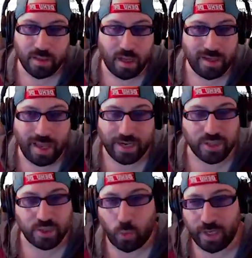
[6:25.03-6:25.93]
an
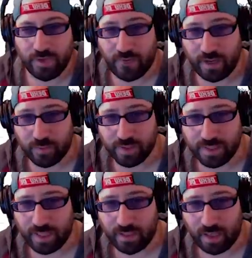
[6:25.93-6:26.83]
extra
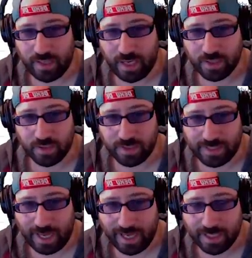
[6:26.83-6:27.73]
25% on the extra
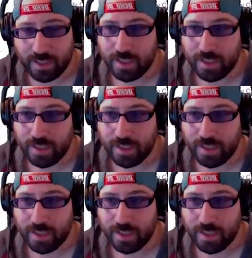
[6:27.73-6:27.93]
attack.